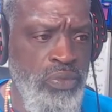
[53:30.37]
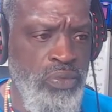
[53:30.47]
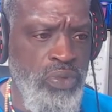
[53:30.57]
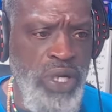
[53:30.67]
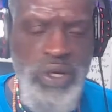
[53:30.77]

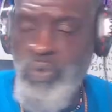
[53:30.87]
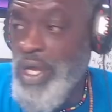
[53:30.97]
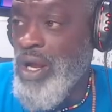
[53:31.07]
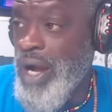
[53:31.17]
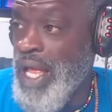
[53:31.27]
with with
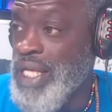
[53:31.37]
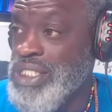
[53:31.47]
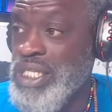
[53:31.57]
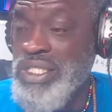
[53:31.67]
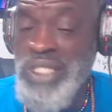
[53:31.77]
our
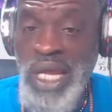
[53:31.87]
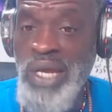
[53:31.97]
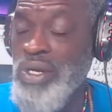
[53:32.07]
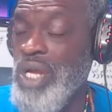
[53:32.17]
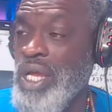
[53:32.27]
ancestors
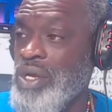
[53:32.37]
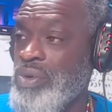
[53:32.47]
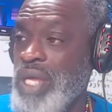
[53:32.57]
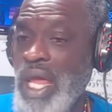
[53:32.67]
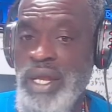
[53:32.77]
and the, and the
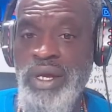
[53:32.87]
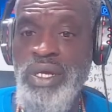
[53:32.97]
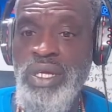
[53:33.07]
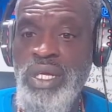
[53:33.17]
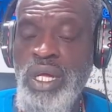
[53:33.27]
creator
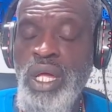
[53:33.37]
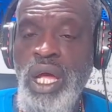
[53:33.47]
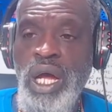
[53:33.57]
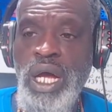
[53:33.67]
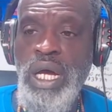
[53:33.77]

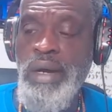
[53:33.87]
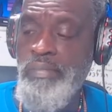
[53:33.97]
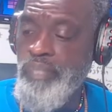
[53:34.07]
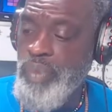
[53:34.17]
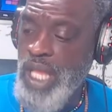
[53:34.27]
um,
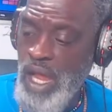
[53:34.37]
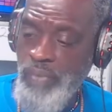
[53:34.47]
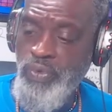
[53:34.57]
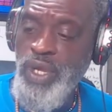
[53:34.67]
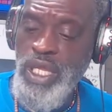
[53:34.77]

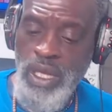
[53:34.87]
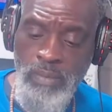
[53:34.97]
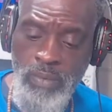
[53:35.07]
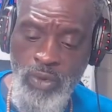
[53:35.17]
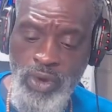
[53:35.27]
every
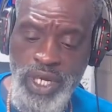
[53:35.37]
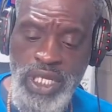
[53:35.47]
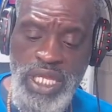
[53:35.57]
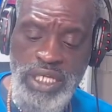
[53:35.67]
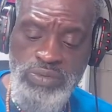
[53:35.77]
morning
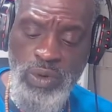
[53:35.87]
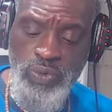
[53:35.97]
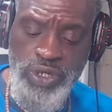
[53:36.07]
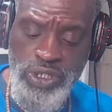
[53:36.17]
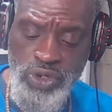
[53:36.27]
that's what
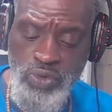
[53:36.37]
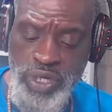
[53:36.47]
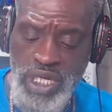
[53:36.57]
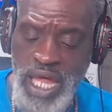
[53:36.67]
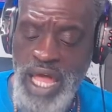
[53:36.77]
we do we
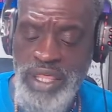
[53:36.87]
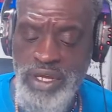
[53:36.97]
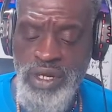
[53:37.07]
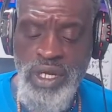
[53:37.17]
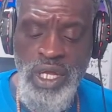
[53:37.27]

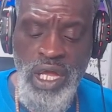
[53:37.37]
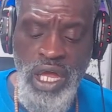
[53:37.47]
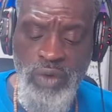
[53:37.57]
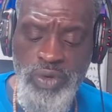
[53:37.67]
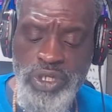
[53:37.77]
gather
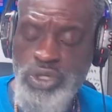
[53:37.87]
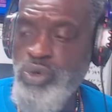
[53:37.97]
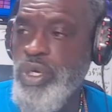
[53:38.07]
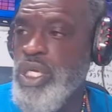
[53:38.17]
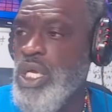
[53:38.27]
and we do
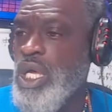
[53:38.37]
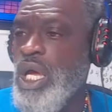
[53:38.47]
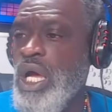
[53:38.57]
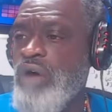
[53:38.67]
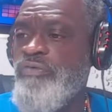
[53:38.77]
it
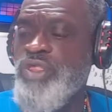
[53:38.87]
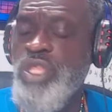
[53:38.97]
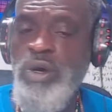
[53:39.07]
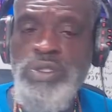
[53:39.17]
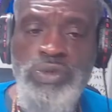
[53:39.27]
um, for
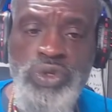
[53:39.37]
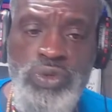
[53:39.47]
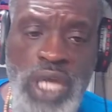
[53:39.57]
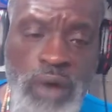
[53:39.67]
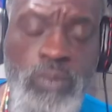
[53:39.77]
those of you
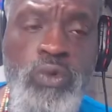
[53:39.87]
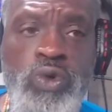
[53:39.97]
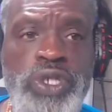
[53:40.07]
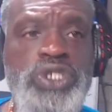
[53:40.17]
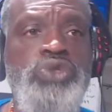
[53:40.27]
that
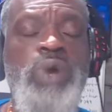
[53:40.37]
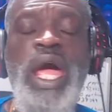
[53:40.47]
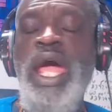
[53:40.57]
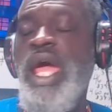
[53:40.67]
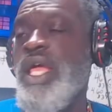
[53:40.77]
want to
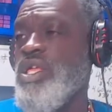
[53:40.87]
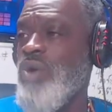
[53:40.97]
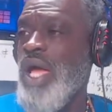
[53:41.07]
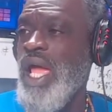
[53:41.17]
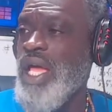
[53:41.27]
add
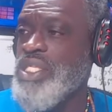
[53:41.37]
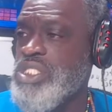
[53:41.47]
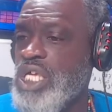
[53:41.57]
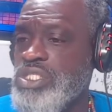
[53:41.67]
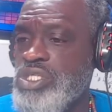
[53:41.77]
your
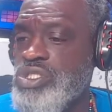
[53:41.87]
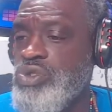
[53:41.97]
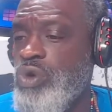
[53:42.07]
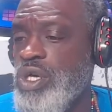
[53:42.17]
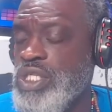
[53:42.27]
ancestors
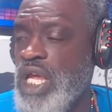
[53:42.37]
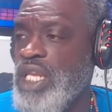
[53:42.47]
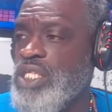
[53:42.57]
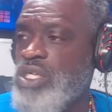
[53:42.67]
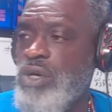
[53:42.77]
to our daily
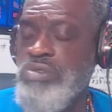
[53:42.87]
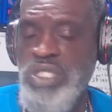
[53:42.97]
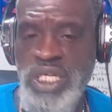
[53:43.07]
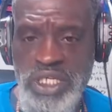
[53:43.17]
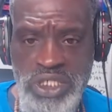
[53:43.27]
toast
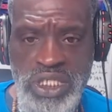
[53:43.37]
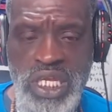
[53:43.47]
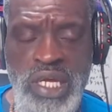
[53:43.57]
list